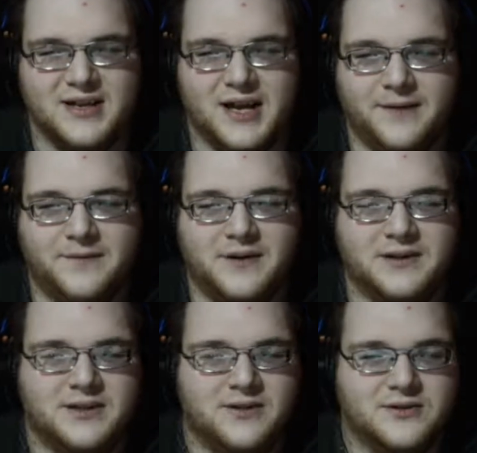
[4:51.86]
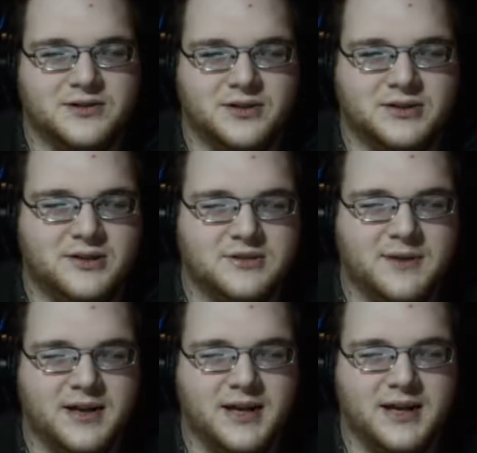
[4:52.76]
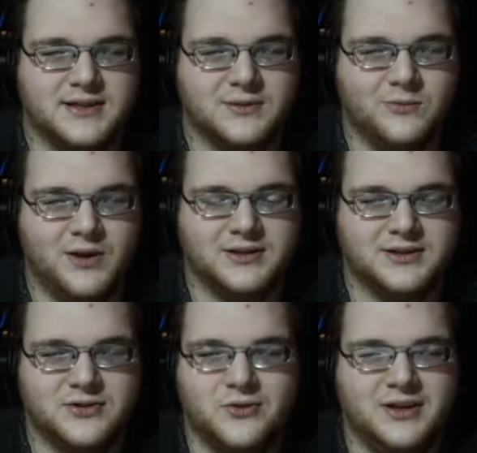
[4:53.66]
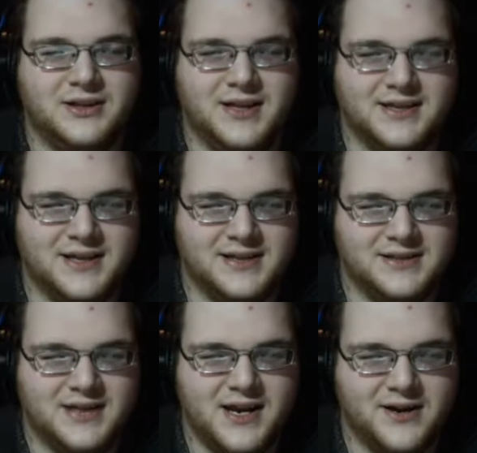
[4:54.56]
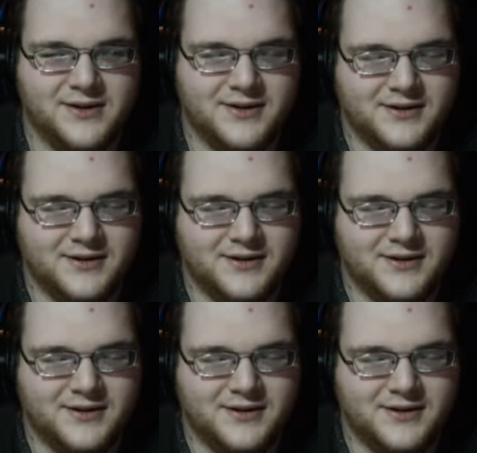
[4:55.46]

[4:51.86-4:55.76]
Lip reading: I fought the urge to close my eyes and walked as quickly as I dared.